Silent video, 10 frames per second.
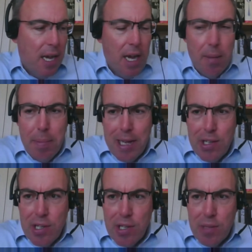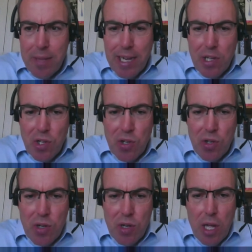pensions and making sure
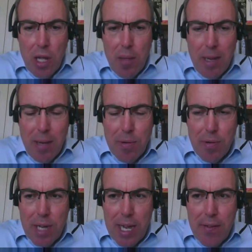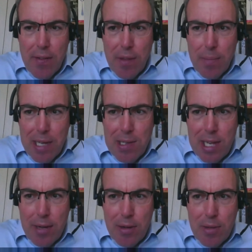people get the best
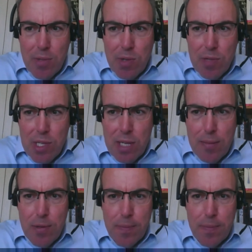outcomes at retirement?